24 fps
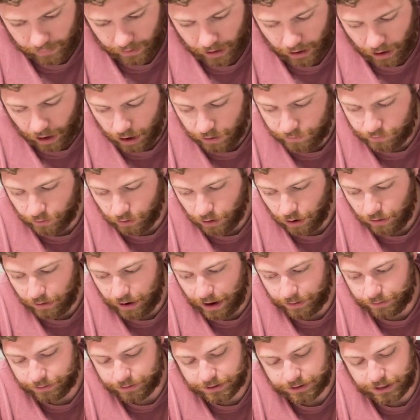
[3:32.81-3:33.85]
overall, I
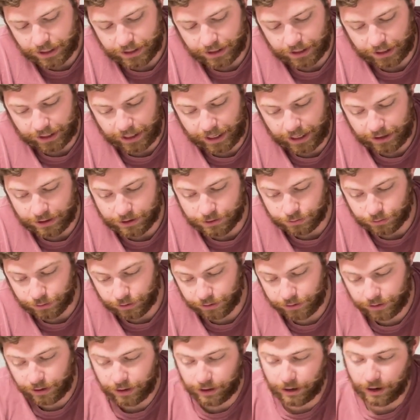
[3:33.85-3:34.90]
would say the kit is
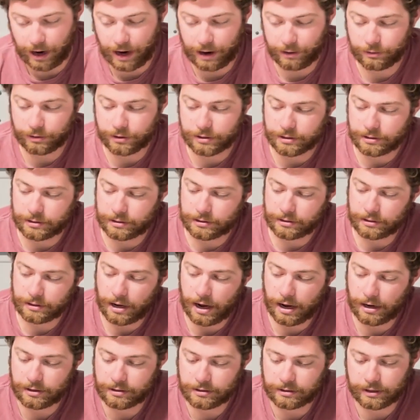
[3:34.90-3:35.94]
worth it. I was
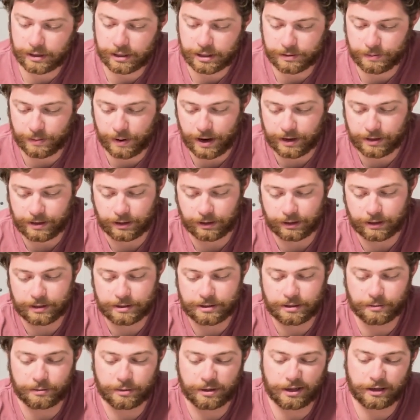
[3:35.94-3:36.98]
honestly expecting this
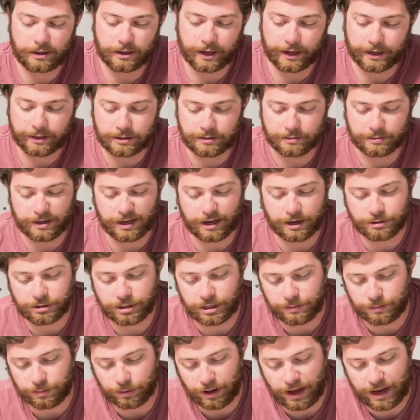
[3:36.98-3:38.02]
to be like some kind of
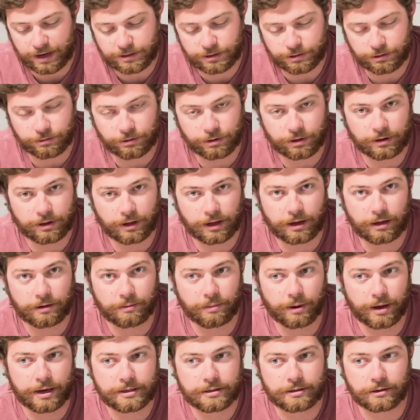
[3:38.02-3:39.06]
cheap plastic screen thing
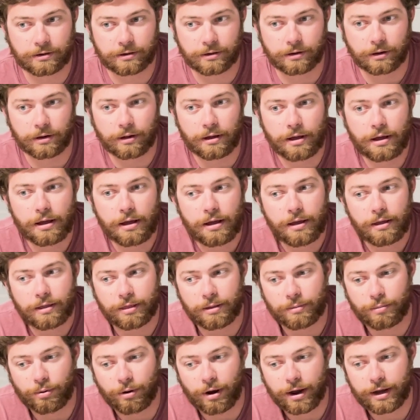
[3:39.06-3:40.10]
based on the
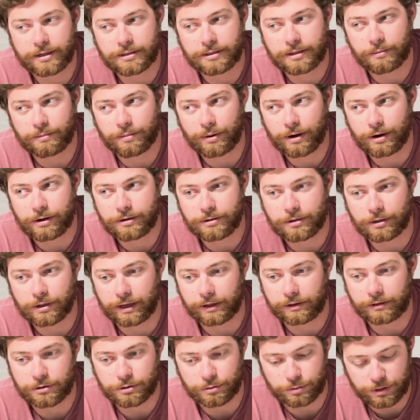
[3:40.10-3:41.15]
price compared to
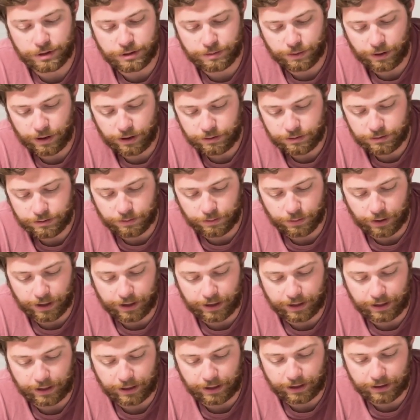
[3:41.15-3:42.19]
like the Switch Pros, but
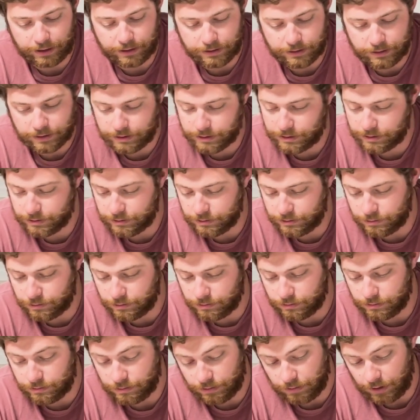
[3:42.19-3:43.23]
it is,
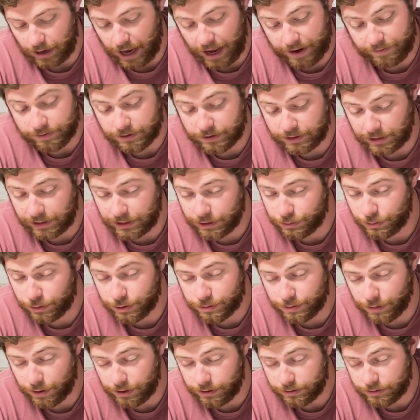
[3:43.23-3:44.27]
I haven't seen the Switch
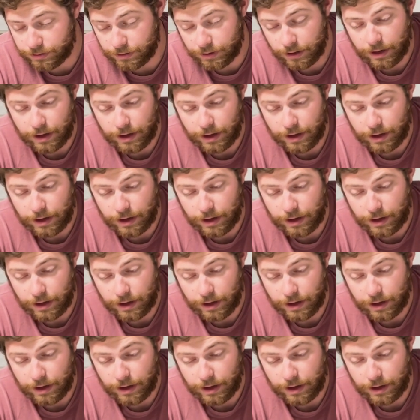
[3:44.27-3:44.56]
Pros.